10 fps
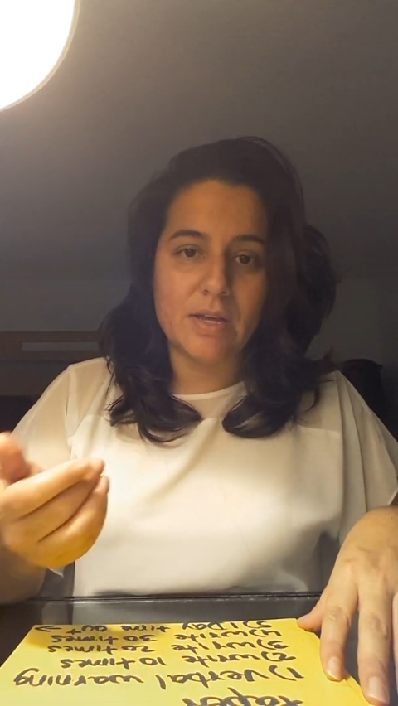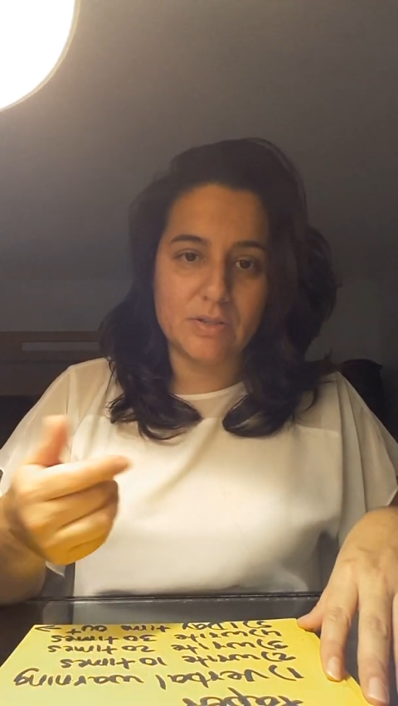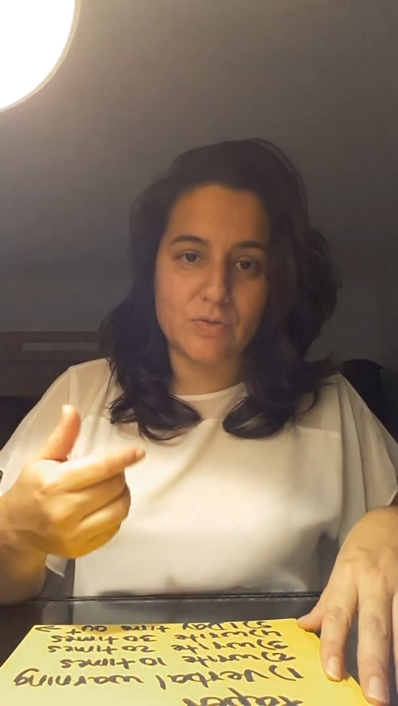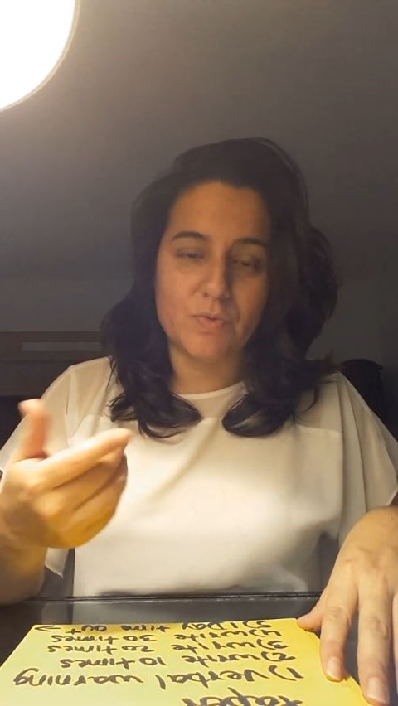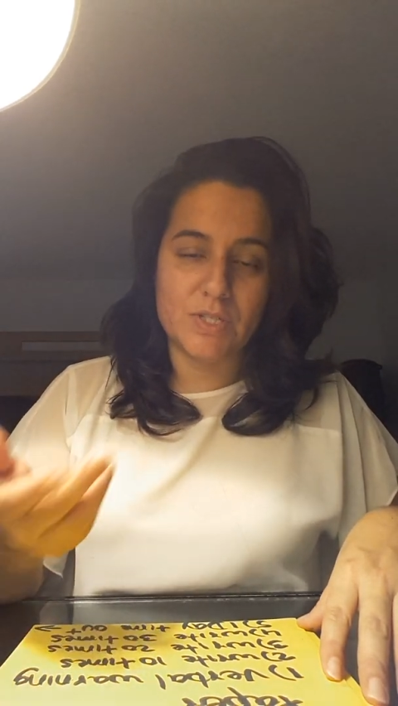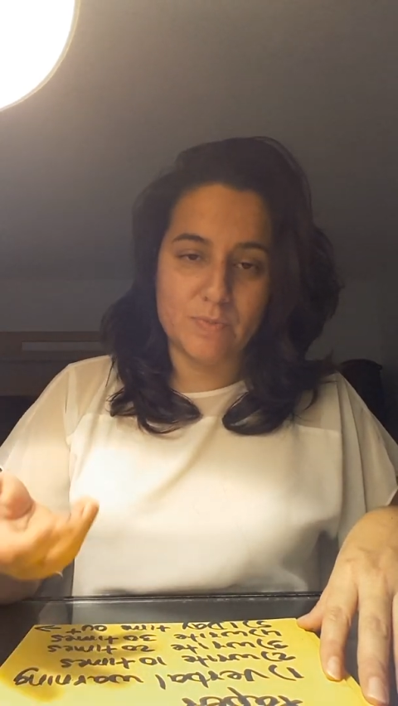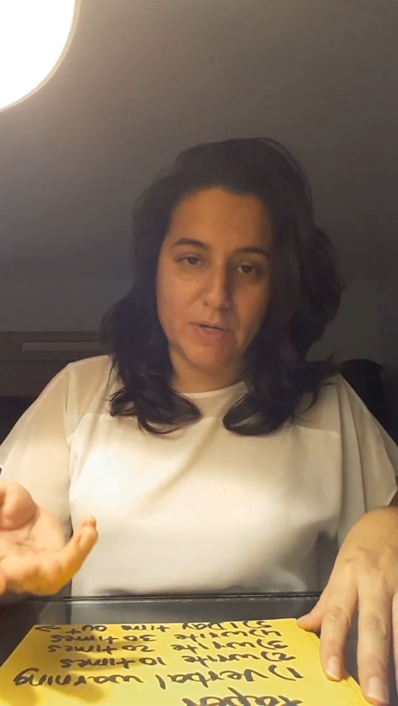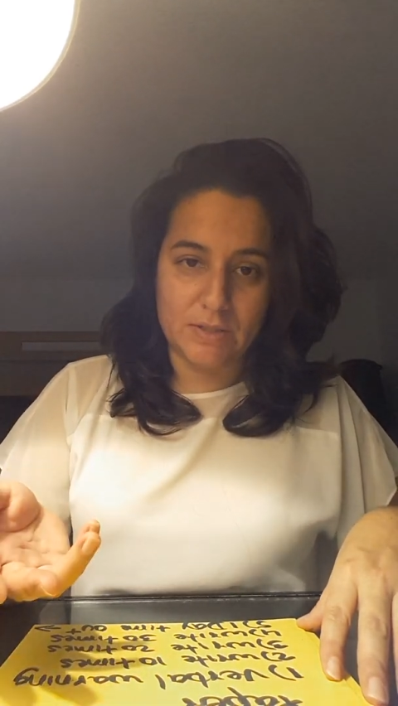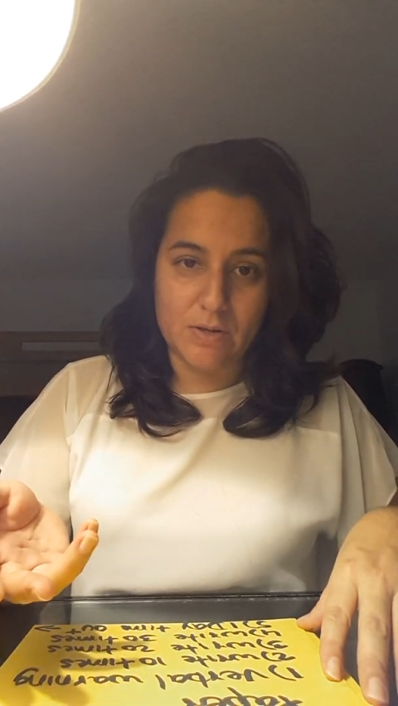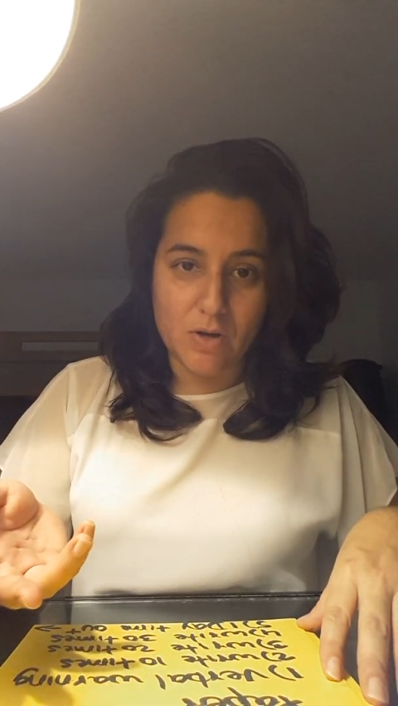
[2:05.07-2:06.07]
and to
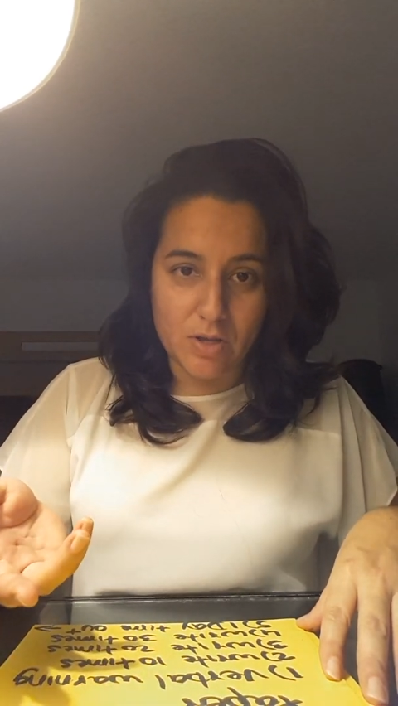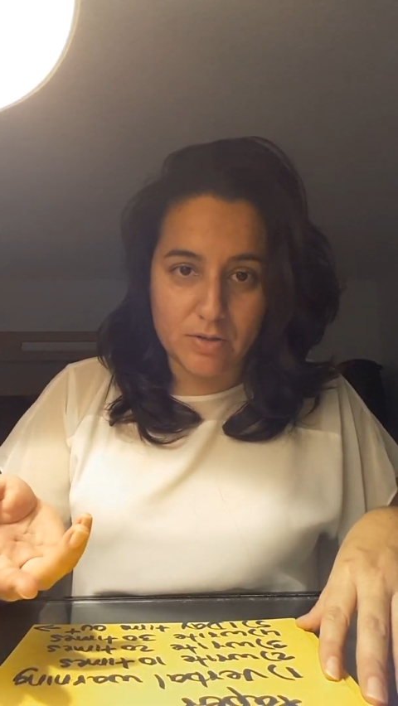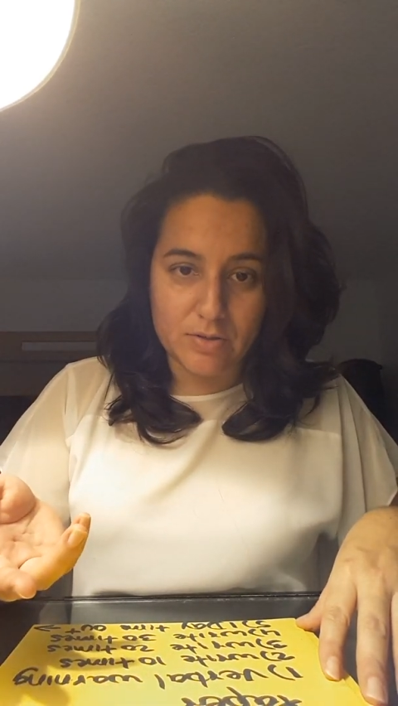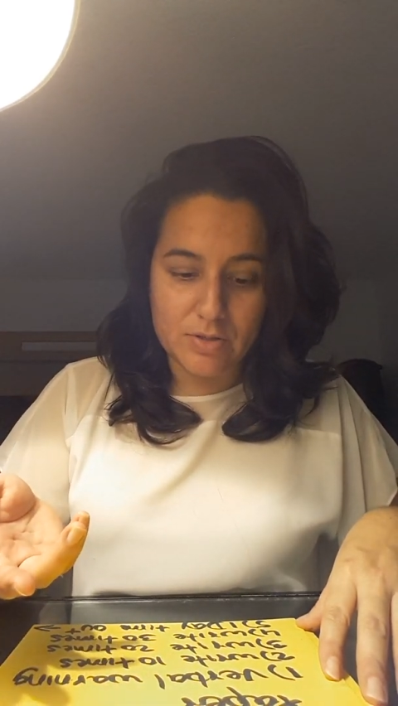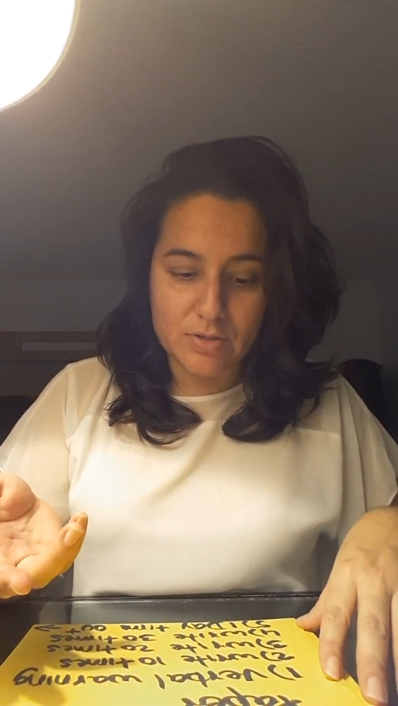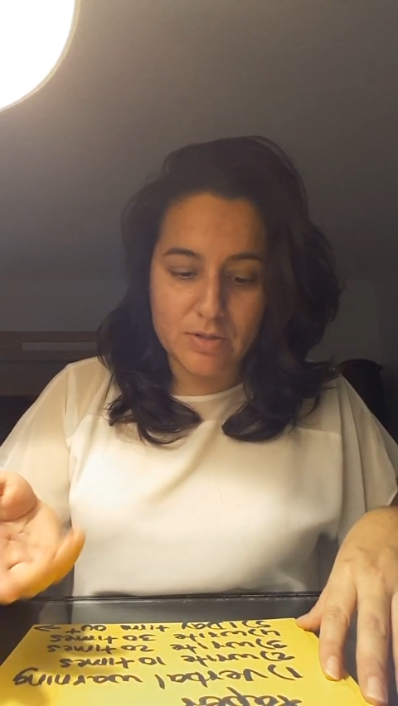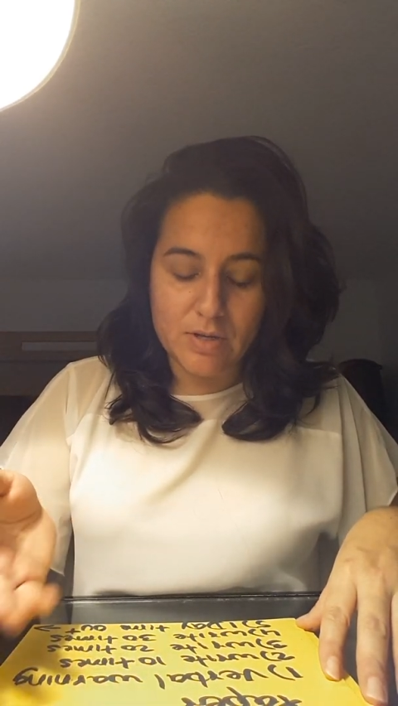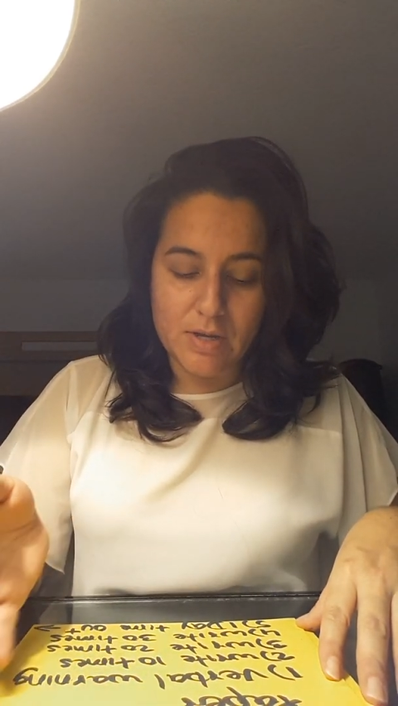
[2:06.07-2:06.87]
respect others.